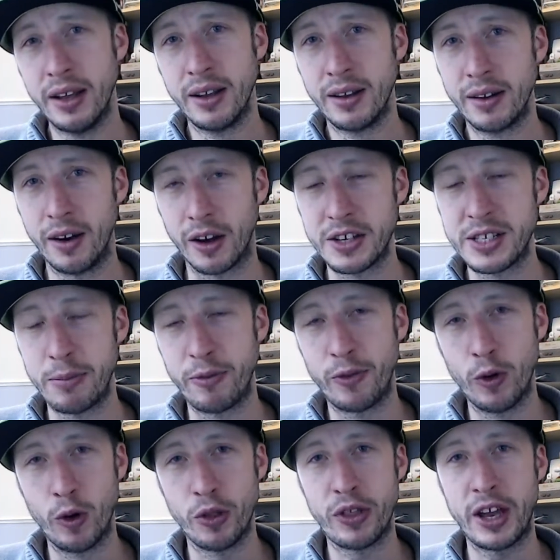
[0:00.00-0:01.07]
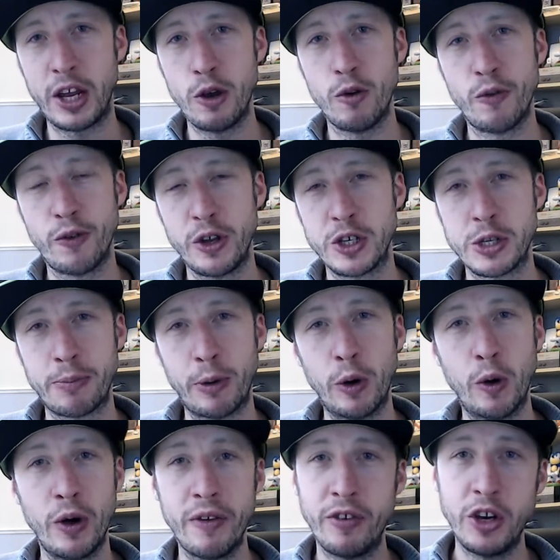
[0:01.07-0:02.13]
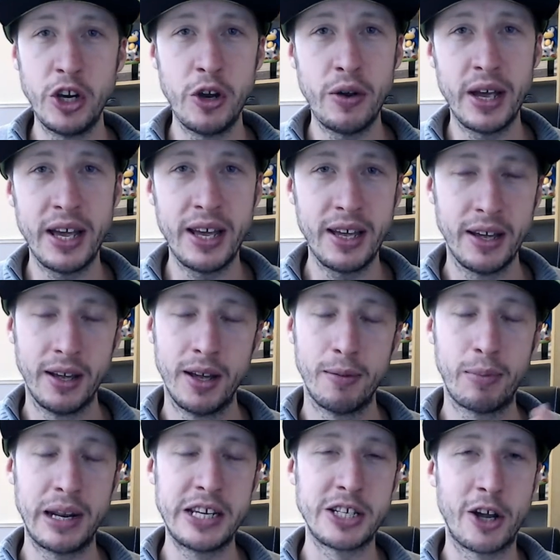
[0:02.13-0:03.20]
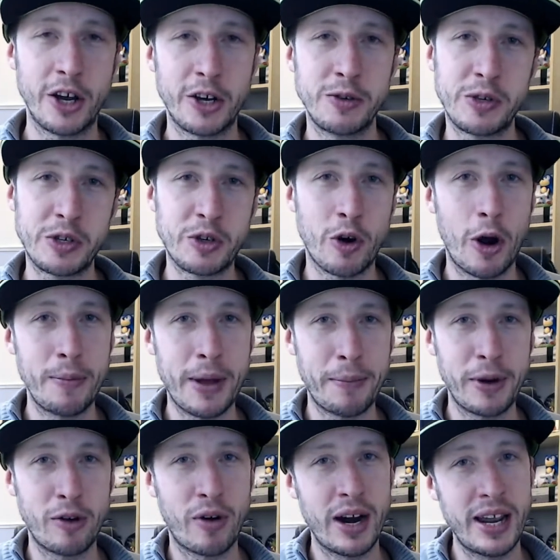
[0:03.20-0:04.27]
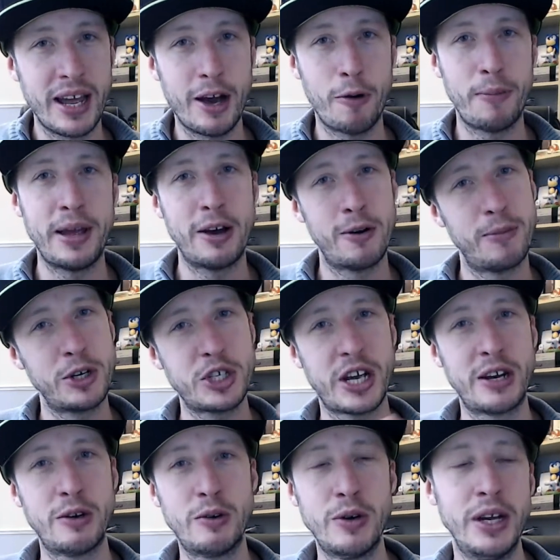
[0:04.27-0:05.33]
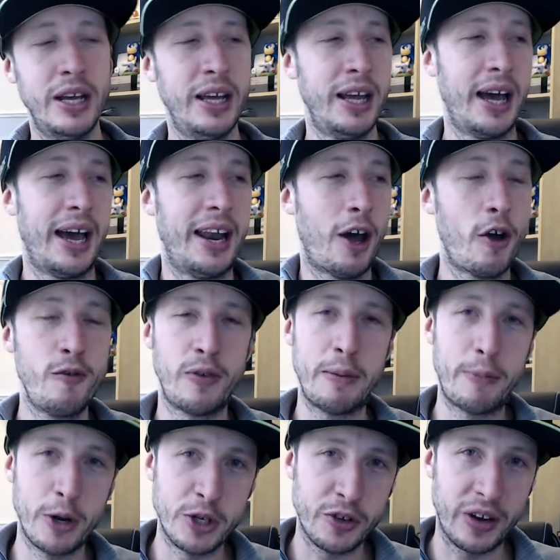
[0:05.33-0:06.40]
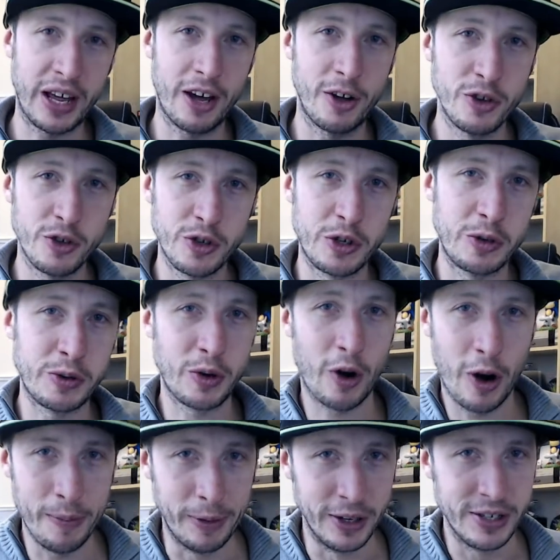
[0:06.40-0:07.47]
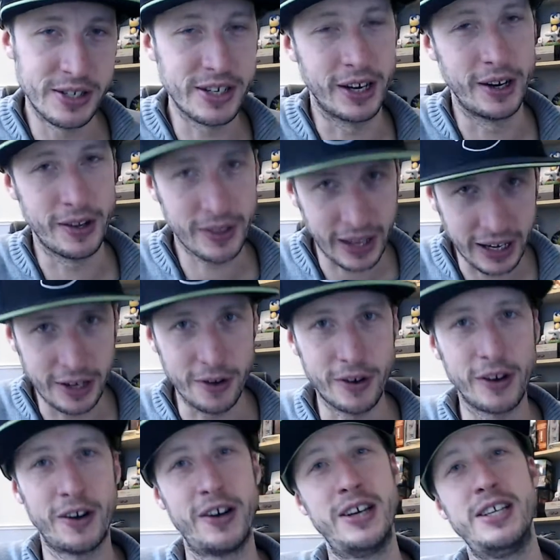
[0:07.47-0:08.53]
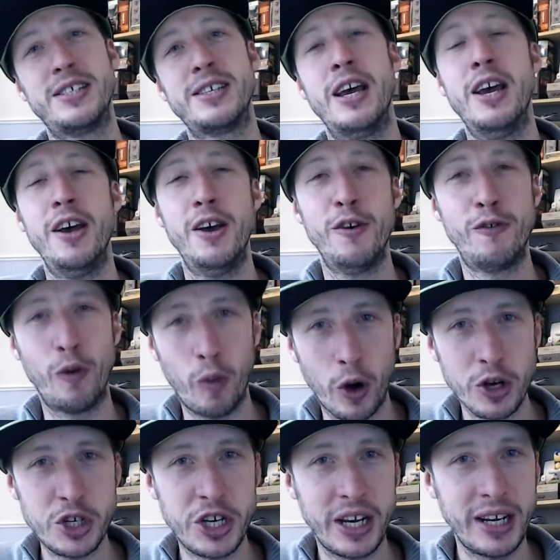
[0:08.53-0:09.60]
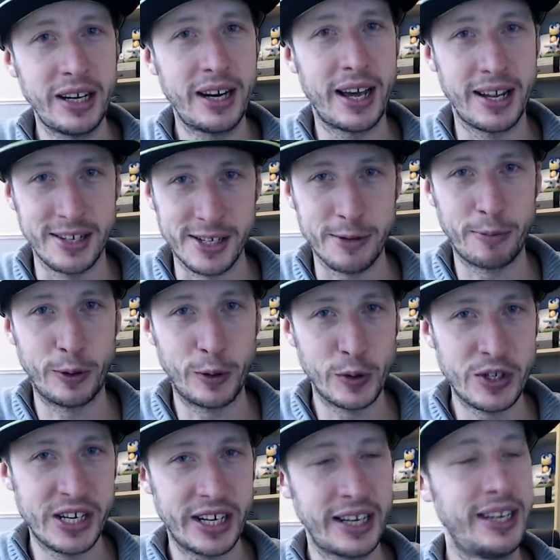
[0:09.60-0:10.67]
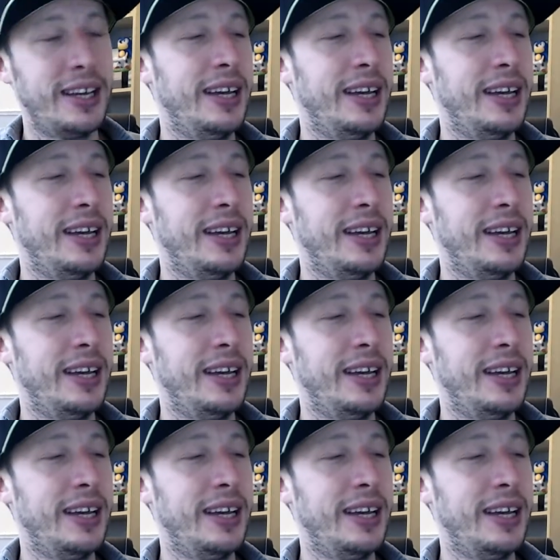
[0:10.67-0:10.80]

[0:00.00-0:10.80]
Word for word: like I said before, thank you all for your support. If you're new here, please like and subscribe. That'd be great. Help me out on my channel and hopefully push for that 100 subscribers. So thank you guys for watching and supporting.